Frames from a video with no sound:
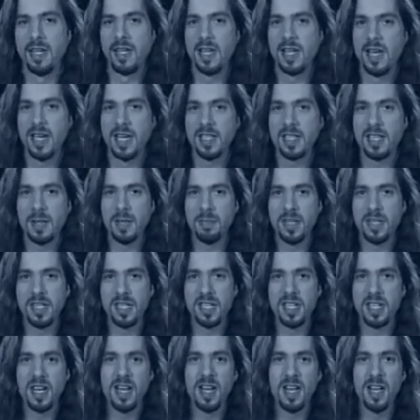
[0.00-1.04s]
Except this
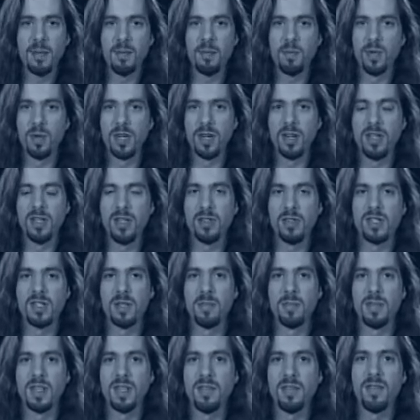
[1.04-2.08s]
time we're going to do some
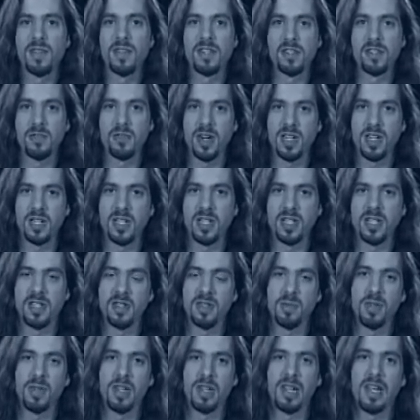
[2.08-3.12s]
different stretches
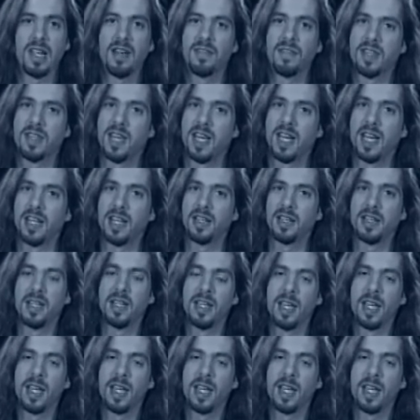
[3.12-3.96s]
with the left hand.